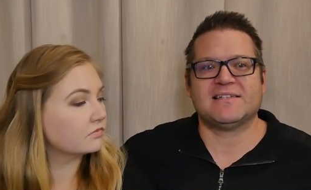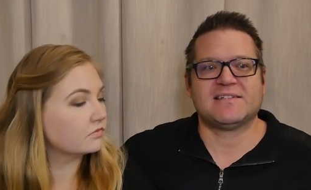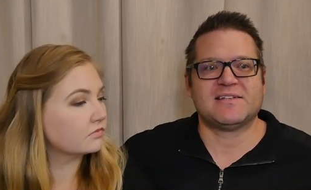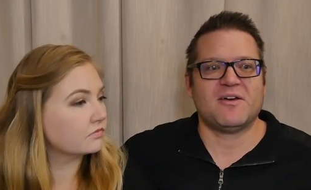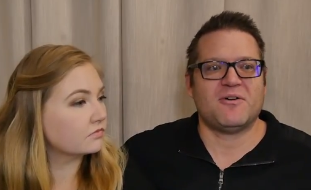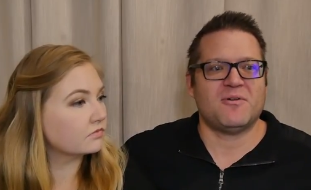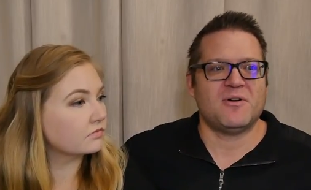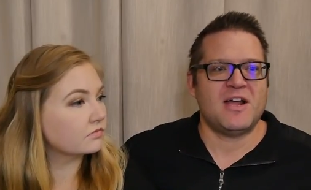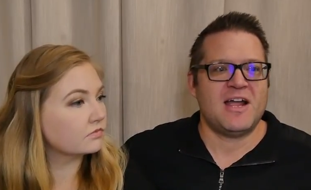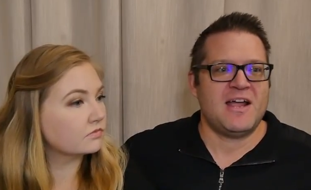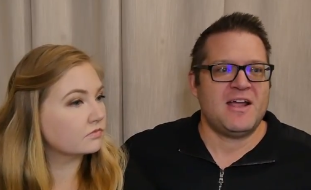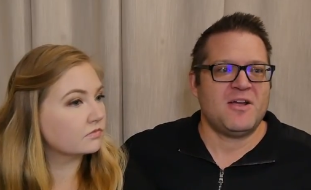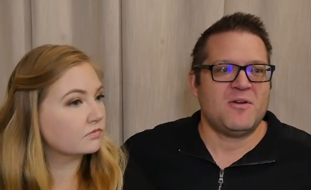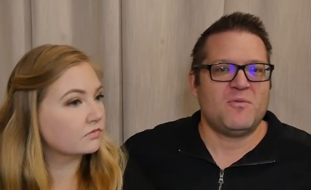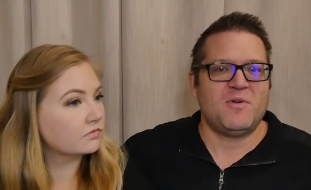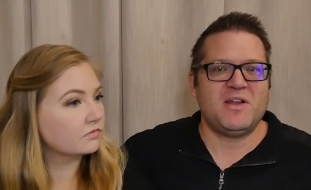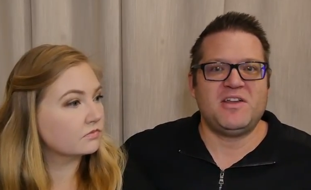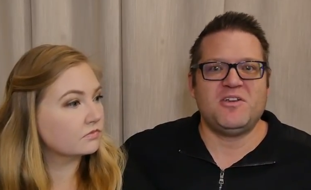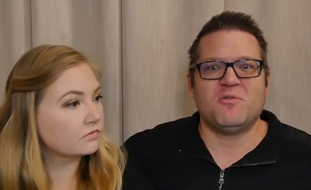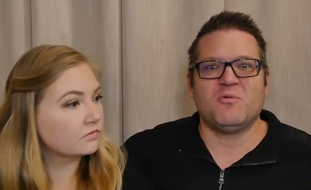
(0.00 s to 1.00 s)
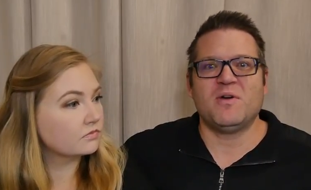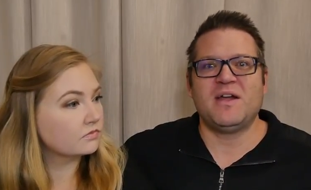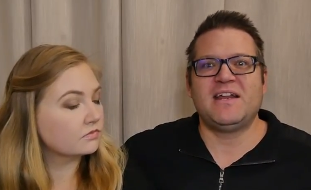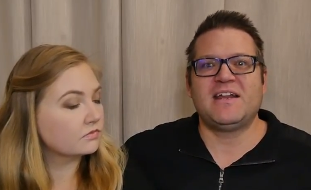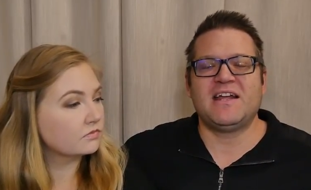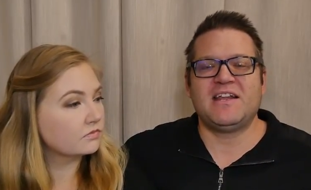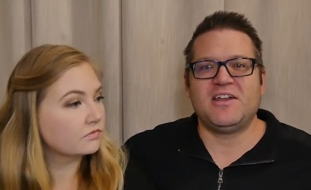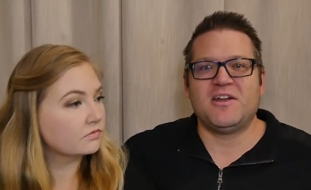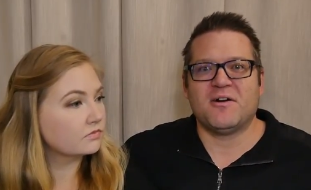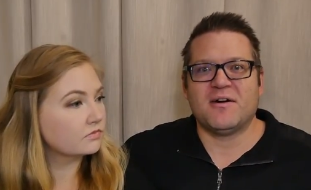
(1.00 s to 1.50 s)
Speaker 1: So when you read
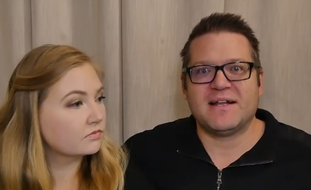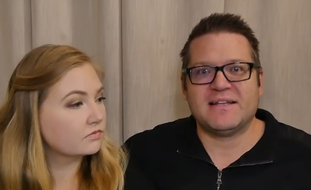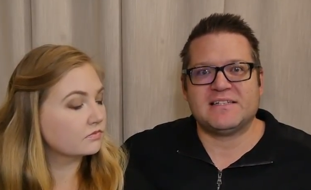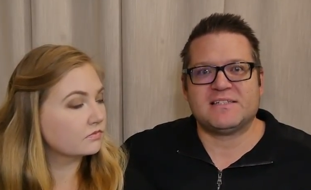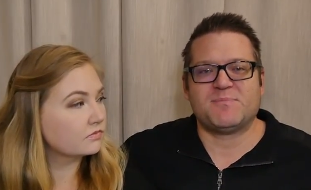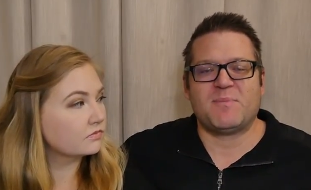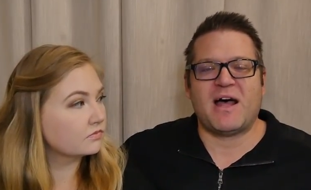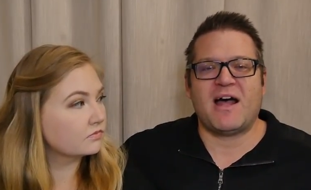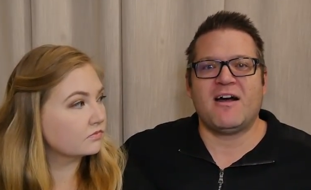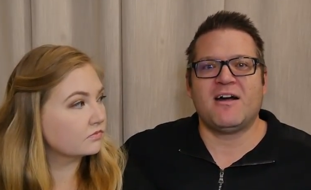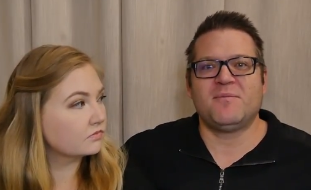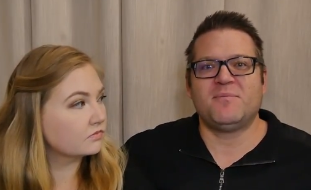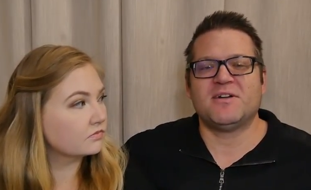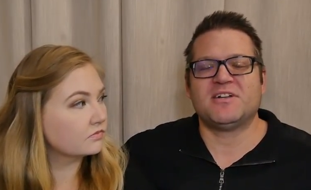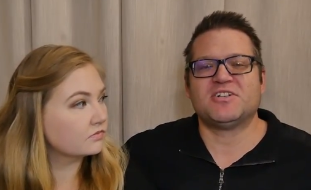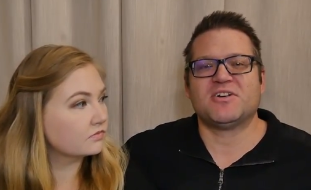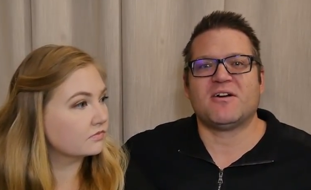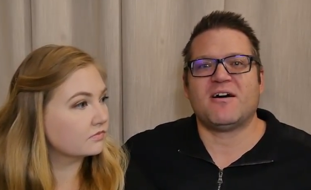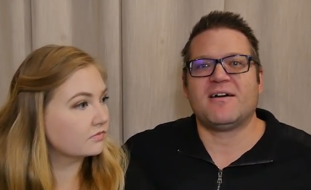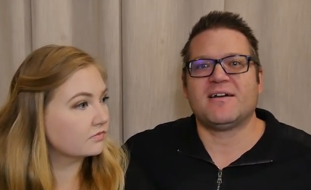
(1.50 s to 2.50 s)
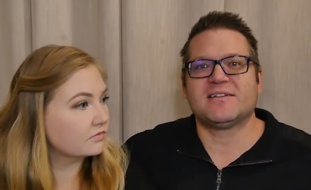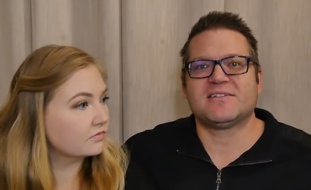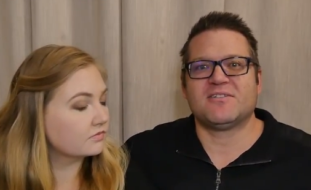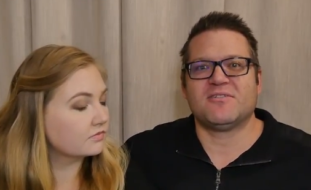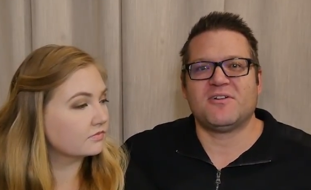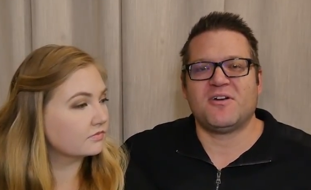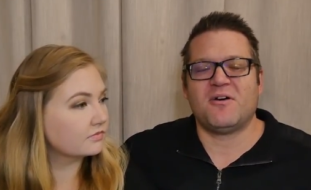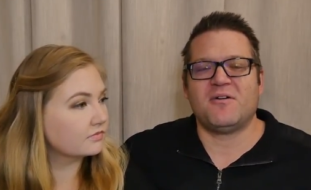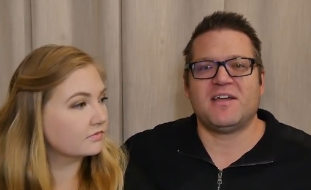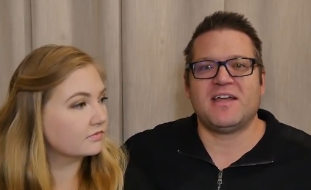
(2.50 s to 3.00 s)
it, you're inspired, but you're
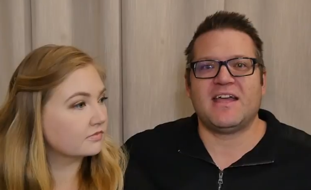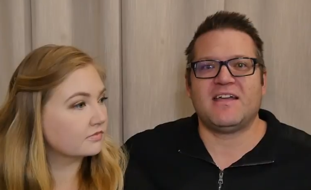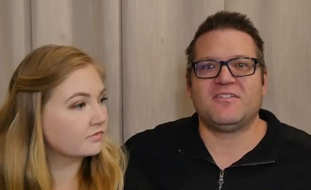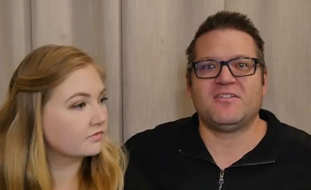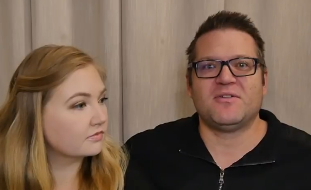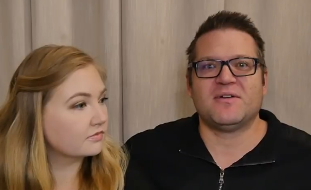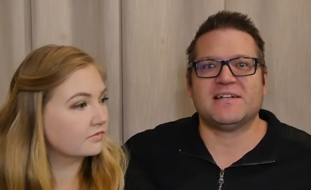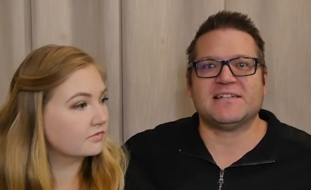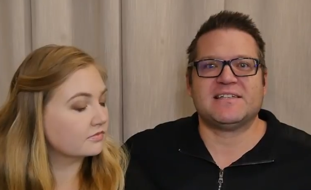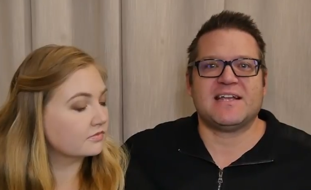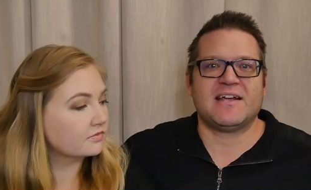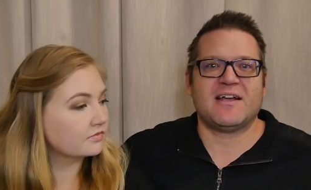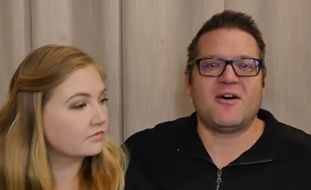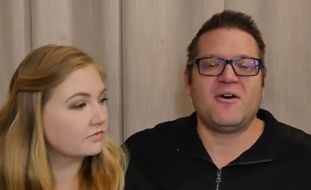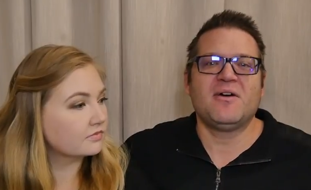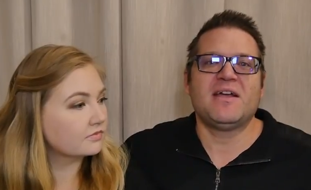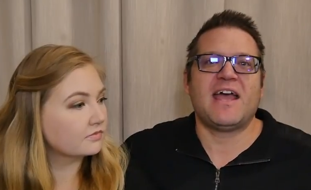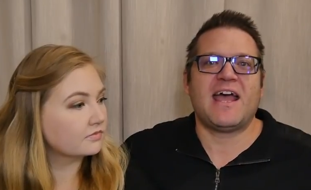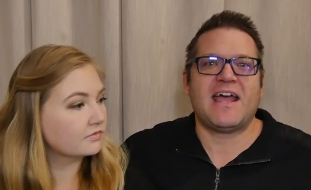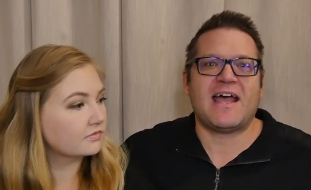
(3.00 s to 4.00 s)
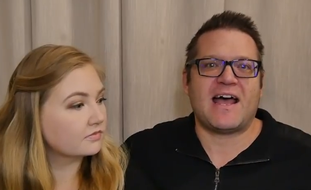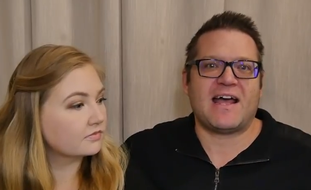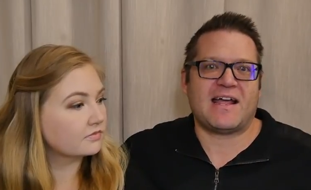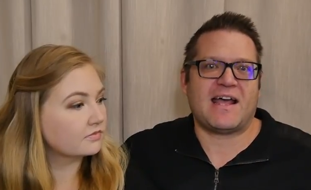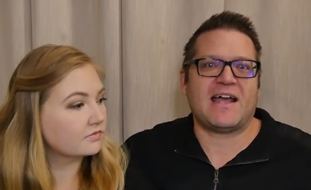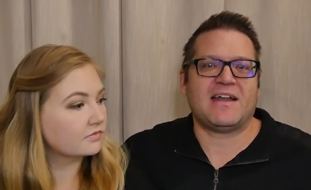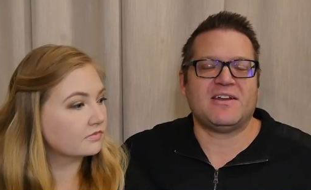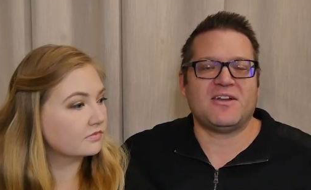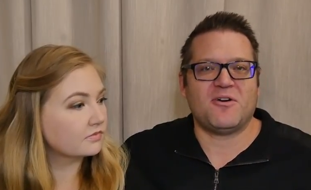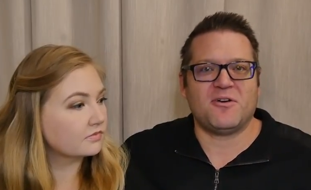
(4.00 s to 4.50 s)
also going into it saying, okay,
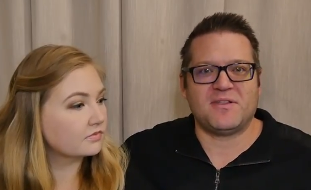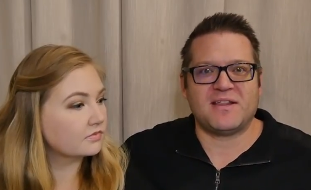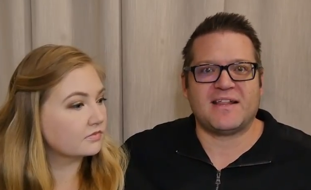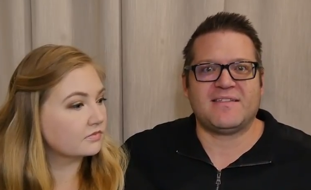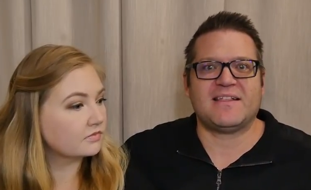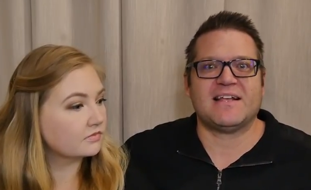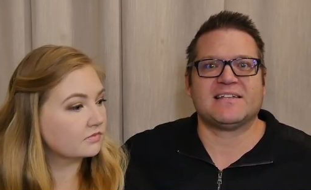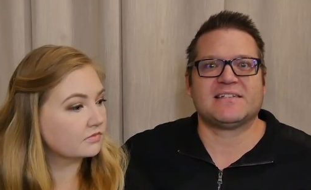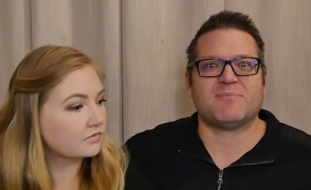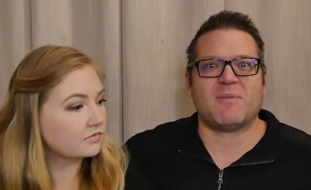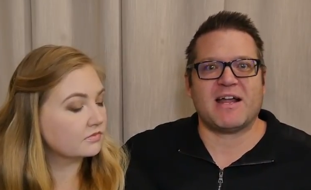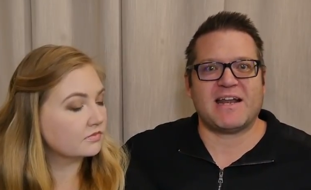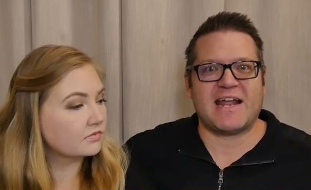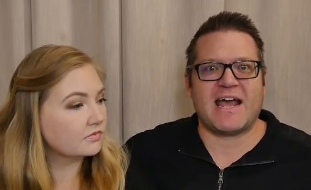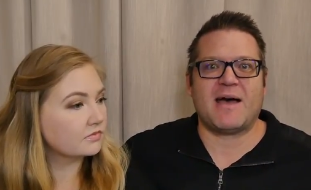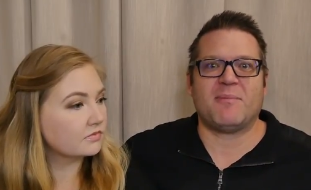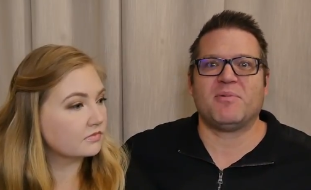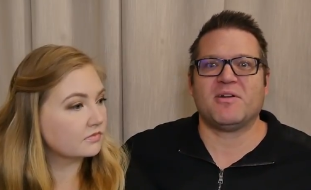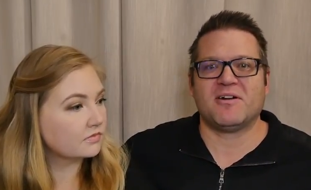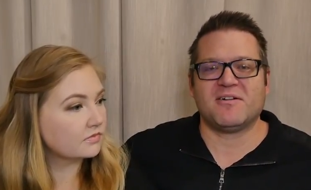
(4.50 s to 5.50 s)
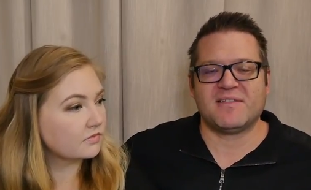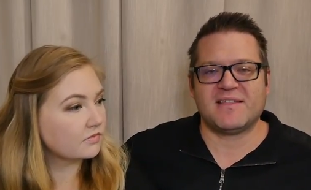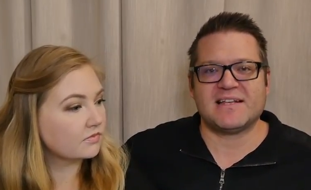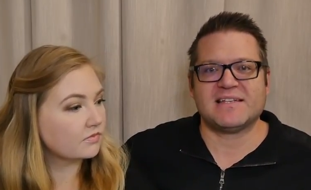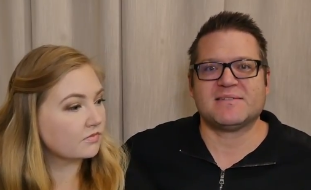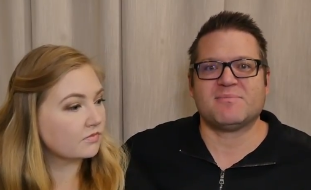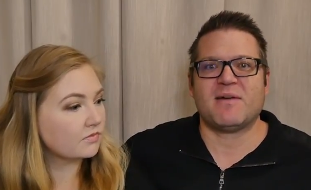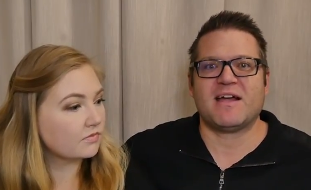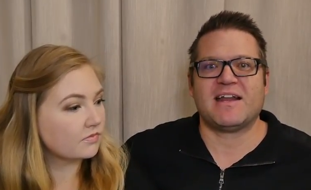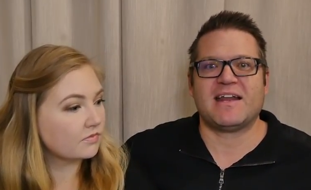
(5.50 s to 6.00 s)
I, I know that this might happen or
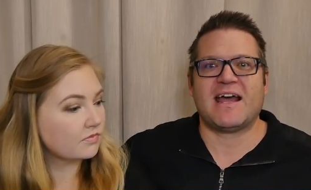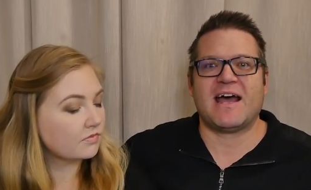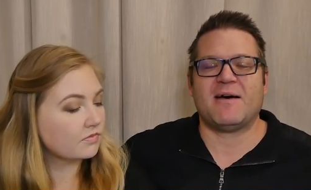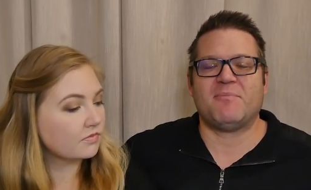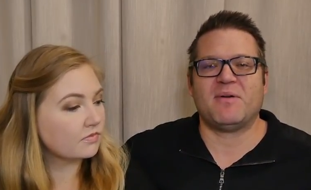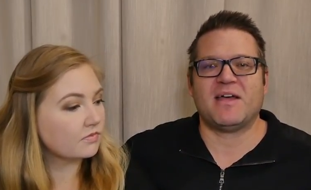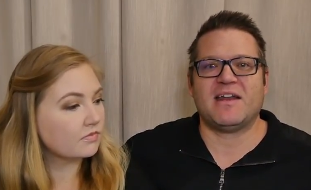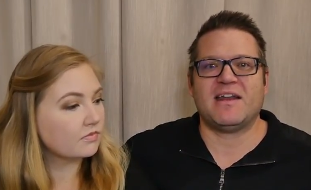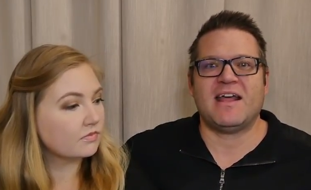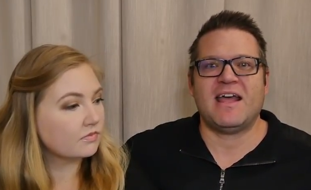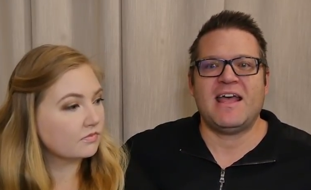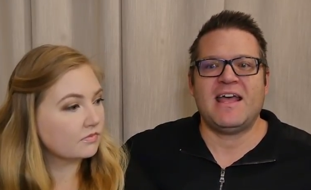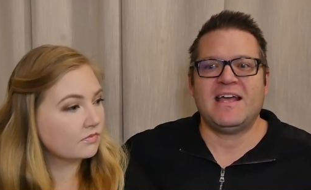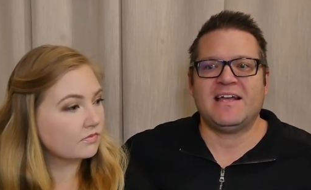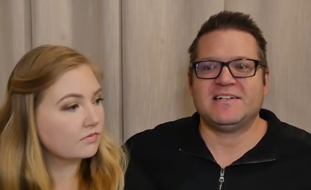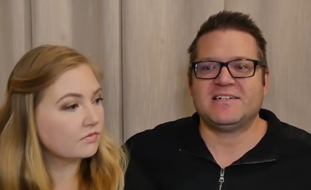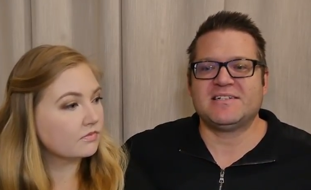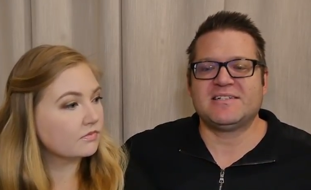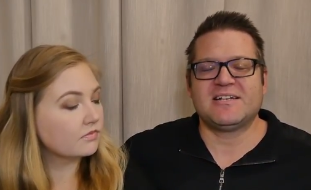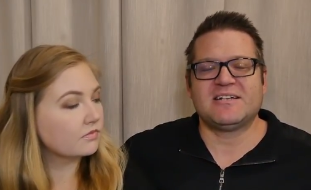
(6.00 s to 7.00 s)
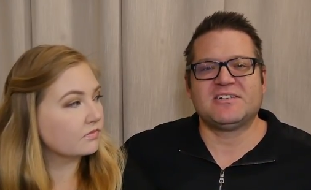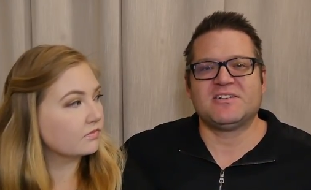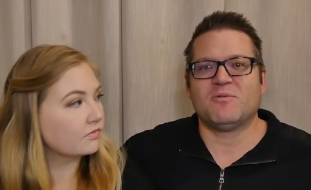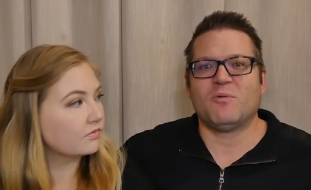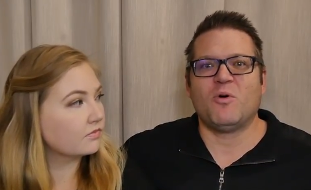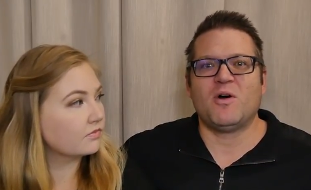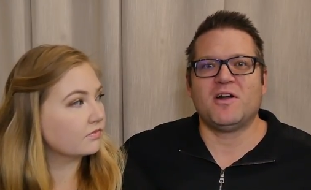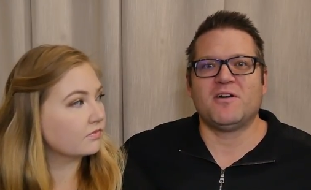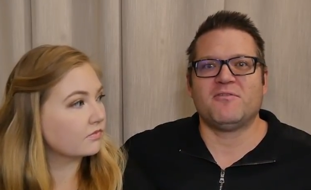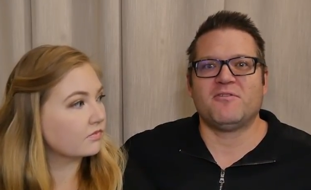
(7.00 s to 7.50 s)
this might happen. Just such a
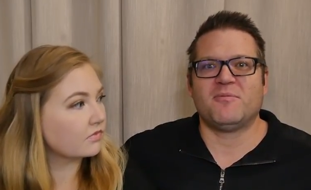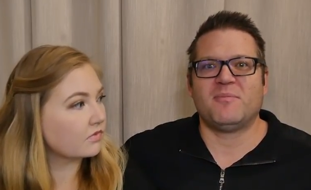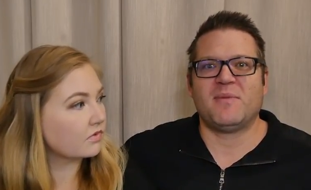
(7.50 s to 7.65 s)
wonderful